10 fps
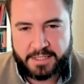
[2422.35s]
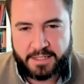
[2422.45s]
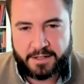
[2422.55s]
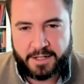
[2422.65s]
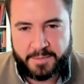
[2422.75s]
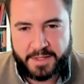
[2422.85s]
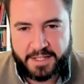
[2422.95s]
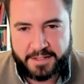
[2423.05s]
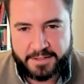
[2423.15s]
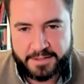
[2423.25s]
is there going to
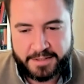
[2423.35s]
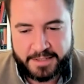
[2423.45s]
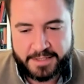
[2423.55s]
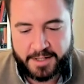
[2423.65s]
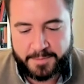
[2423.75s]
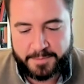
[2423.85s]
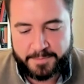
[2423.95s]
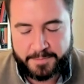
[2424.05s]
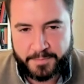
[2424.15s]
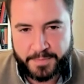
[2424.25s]
be
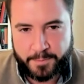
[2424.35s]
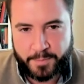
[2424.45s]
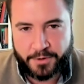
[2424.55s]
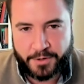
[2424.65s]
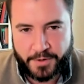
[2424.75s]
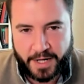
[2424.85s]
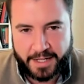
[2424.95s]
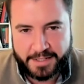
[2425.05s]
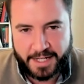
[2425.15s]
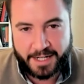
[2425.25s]
some
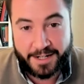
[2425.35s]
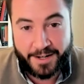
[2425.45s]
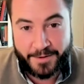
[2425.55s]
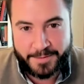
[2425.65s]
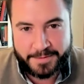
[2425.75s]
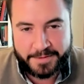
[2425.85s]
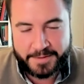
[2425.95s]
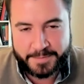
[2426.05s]
bureaucrat saying no?